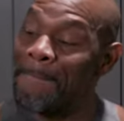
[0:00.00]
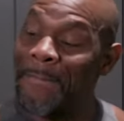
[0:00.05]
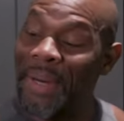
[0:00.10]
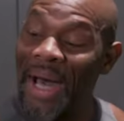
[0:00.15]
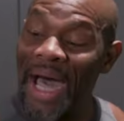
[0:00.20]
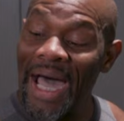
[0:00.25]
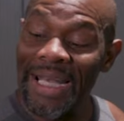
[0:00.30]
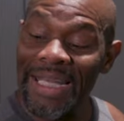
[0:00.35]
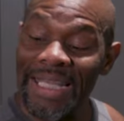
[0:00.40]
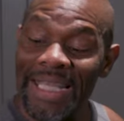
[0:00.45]

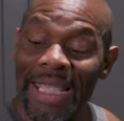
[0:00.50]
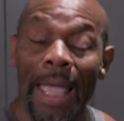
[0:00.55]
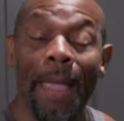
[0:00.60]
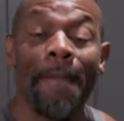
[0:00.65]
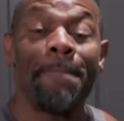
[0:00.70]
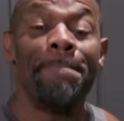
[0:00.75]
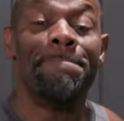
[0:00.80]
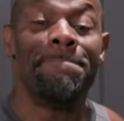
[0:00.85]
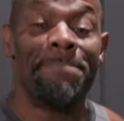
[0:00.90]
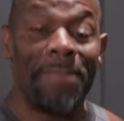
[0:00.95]

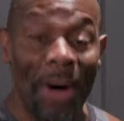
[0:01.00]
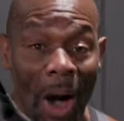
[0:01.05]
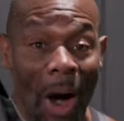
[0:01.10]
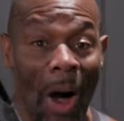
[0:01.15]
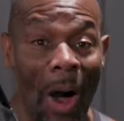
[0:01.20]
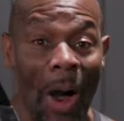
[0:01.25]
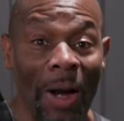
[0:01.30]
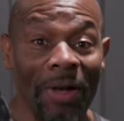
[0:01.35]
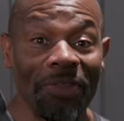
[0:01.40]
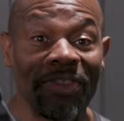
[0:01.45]
Body
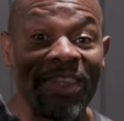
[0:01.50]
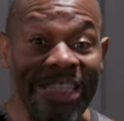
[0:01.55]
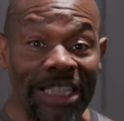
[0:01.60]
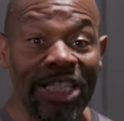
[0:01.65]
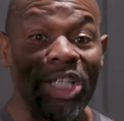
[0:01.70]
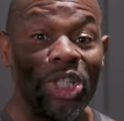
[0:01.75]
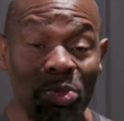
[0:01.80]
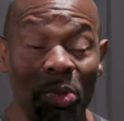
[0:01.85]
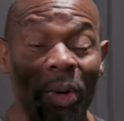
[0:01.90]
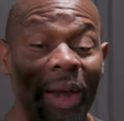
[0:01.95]
Bar.
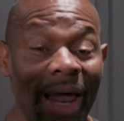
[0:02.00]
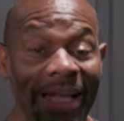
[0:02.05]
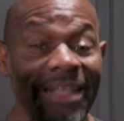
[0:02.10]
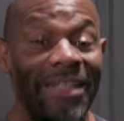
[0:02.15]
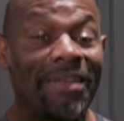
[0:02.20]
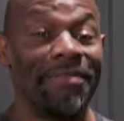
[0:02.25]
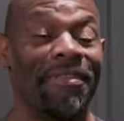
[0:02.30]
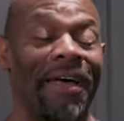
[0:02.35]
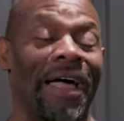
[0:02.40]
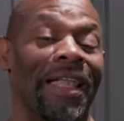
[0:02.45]
This is what I
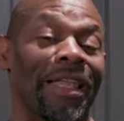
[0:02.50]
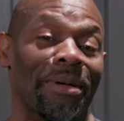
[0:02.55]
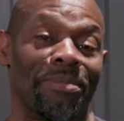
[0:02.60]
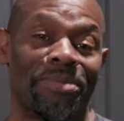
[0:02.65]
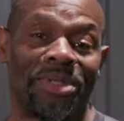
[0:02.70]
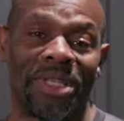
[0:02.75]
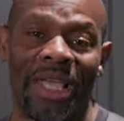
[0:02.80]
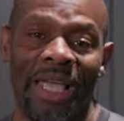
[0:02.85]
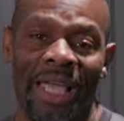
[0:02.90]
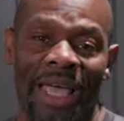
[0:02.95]

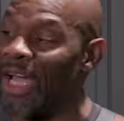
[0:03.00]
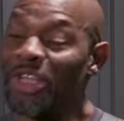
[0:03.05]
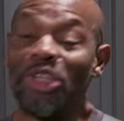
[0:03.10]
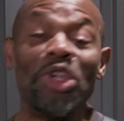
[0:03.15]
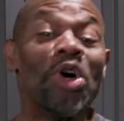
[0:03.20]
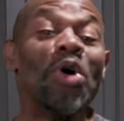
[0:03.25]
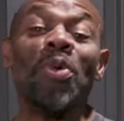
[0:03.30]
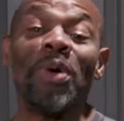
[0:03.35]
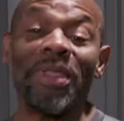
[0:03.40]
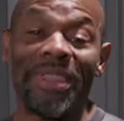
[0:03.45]
developed, a
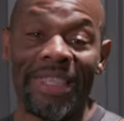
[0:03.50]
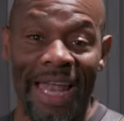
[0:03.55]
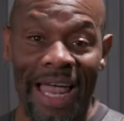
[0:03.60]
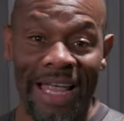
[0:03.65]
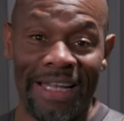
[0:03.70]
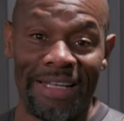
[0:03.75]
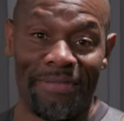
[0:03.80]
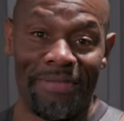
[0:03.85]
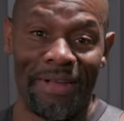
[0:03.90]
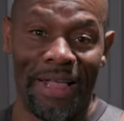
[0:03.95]
new one that
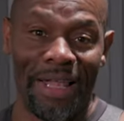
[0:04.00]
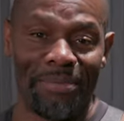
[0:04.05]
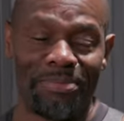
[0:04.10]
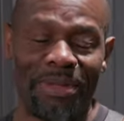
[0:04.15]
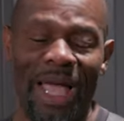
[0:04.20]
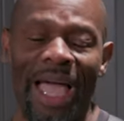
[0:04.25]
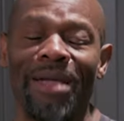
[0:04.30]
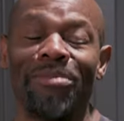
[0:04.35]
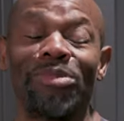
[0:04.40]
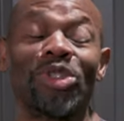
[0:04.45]
I
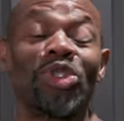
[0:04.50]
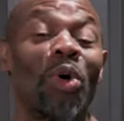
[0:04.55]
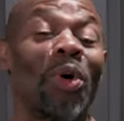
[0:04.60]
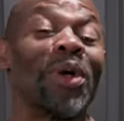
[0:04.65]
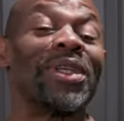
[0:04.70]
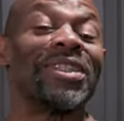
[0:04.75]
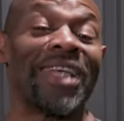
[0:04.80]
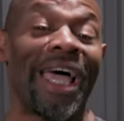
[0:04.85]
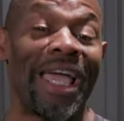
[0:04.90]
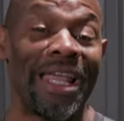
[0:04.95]
developed. I am so
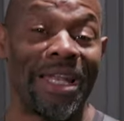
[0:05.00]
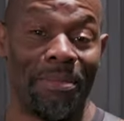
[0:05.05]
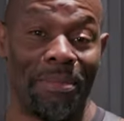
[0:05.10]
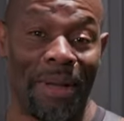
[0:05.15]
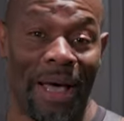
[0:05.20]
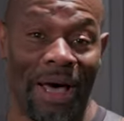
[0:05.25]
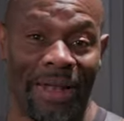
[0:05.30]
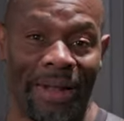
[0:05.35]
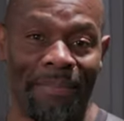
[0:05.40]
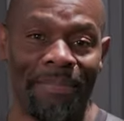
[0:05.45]
excited
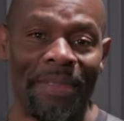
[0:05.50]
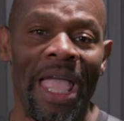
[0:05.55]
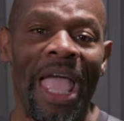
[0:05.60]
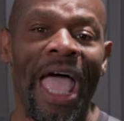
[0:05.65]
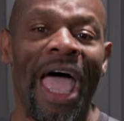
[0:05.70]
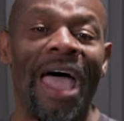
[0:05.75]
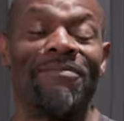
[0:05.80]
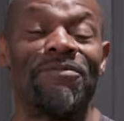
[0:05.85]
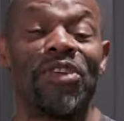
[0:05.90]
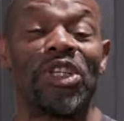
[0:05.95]
about it.
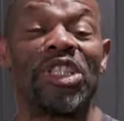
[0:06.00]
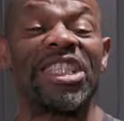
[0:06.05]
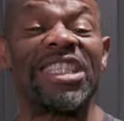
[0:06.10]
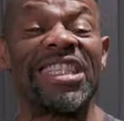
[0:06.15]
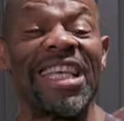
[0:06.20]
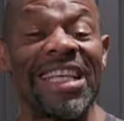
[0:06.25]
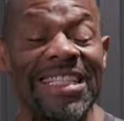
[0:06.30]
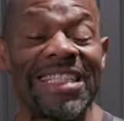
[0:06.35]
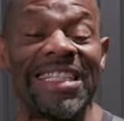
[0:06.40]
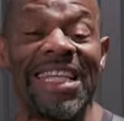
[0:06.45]
And for
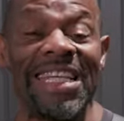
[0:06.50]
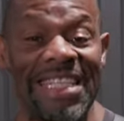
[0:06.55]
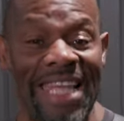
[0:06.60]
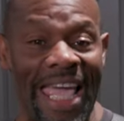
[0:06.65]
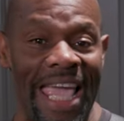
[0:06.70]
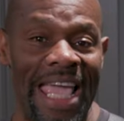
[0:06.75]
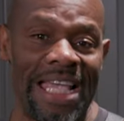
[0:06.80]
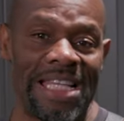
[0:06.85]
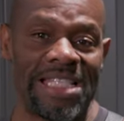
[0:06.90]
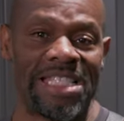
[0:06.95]
60
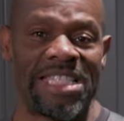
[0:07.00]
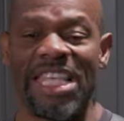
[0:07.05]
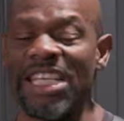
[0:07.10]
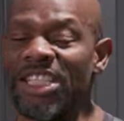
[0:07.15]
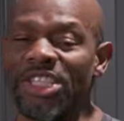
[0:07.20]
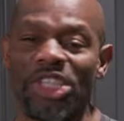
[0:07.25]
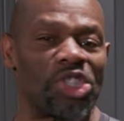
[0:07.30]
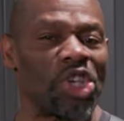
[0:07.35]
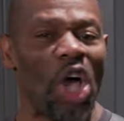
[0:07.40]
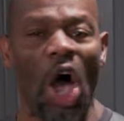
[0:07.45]
days,
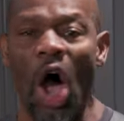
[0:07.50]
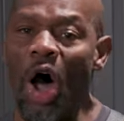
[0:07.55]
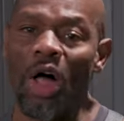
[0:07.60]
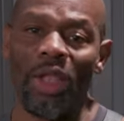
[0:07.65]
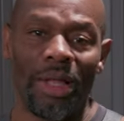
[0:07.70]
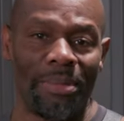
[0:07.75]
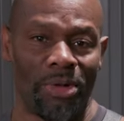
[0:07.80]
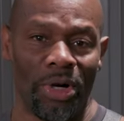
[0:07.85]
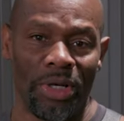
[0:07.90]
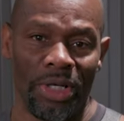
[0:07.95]
this is
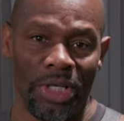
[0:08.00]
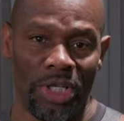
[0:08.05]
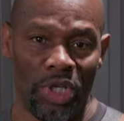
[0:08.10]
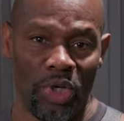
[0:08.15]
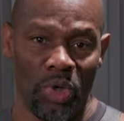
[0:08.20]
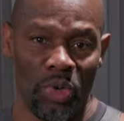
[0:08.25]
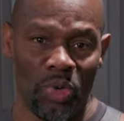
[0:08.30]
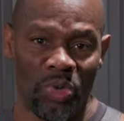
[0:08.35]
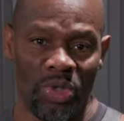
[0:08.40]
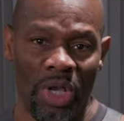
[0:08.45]
all I'm gonna
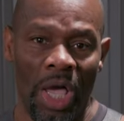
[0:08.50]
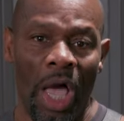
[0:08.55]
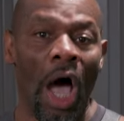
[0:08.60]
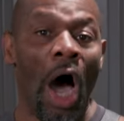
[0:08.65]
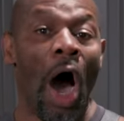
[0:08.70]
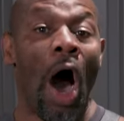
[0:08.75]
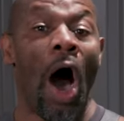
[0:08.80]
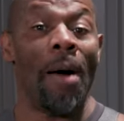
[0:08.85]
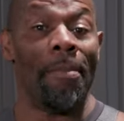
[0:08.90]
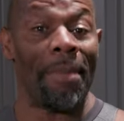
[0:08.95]
use
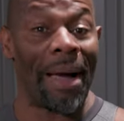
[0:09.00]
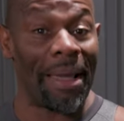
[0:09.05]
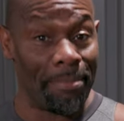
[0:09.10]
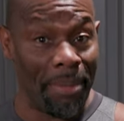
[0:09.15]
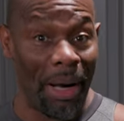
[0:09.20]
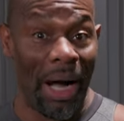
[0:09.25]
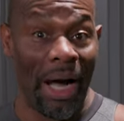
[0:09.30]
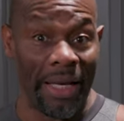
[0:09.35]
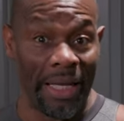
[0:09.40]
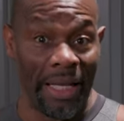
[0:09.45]
on my
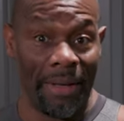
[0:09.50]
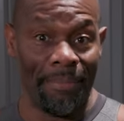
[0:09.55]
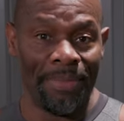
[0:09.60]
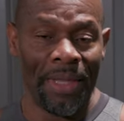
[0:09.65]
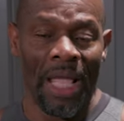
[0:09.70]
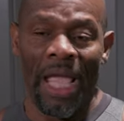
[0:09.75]
body.